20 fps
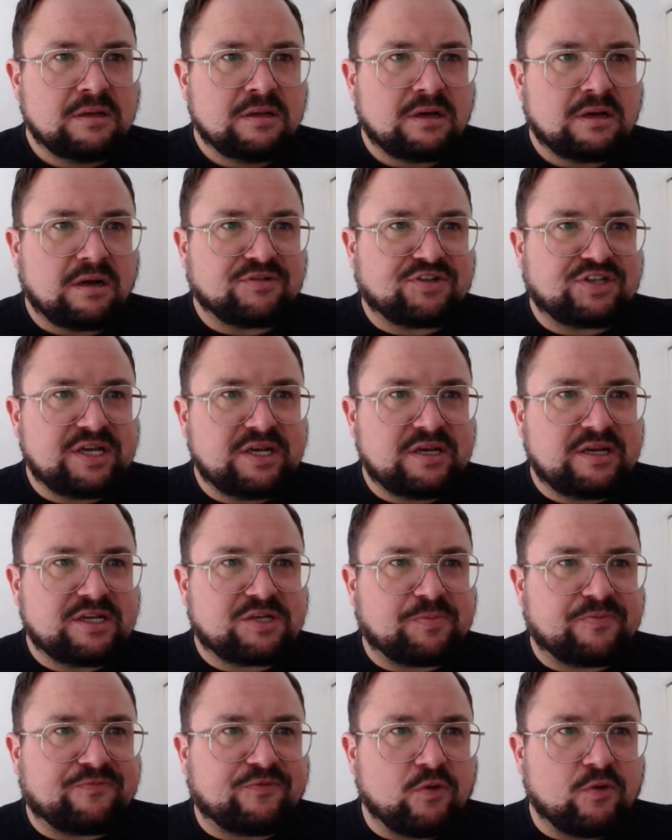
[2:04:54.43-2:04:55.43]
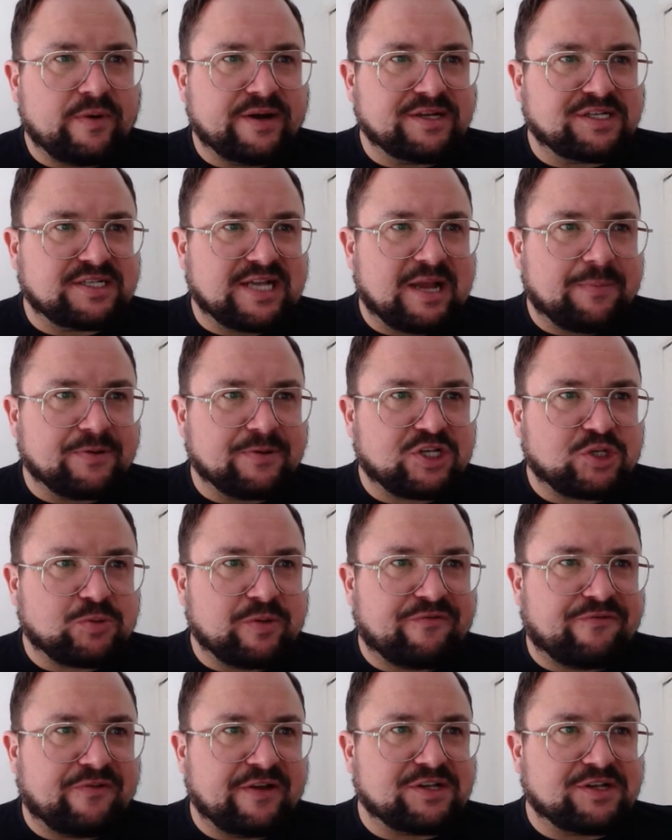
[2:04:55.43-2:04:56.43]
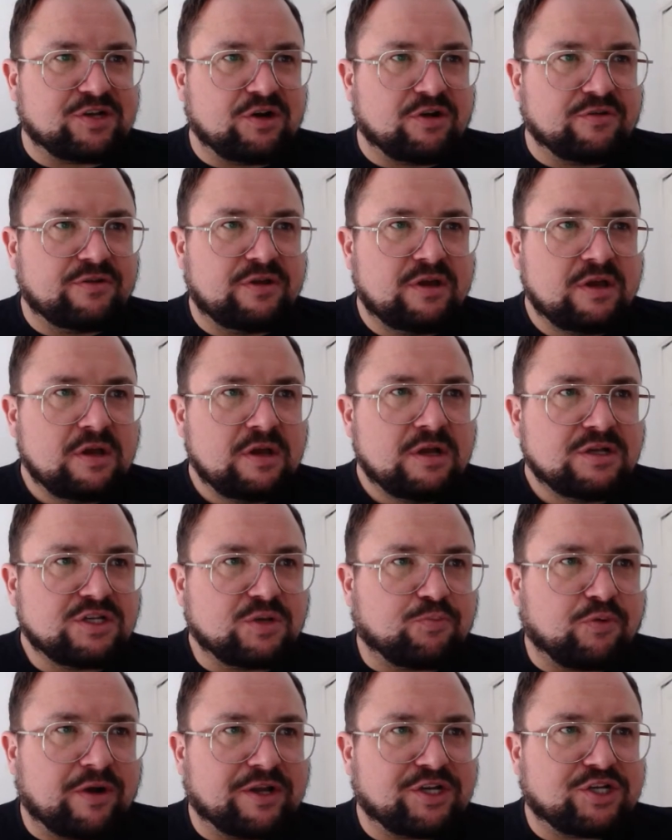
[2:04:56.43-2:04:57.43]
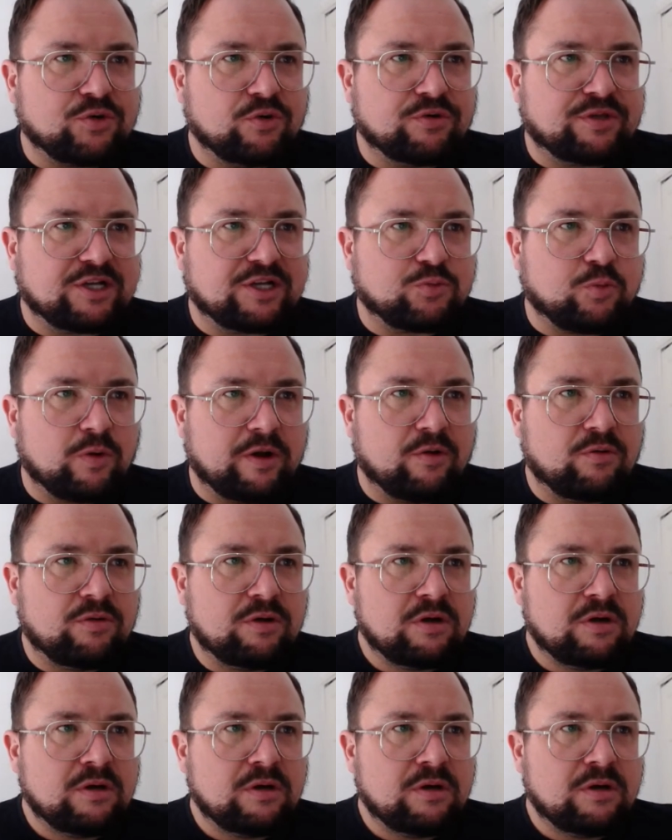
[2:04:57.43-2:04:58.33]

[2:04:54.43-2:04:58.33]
I've seen this before when this has happened. Smith flicks it on to Bradshaw, who does well.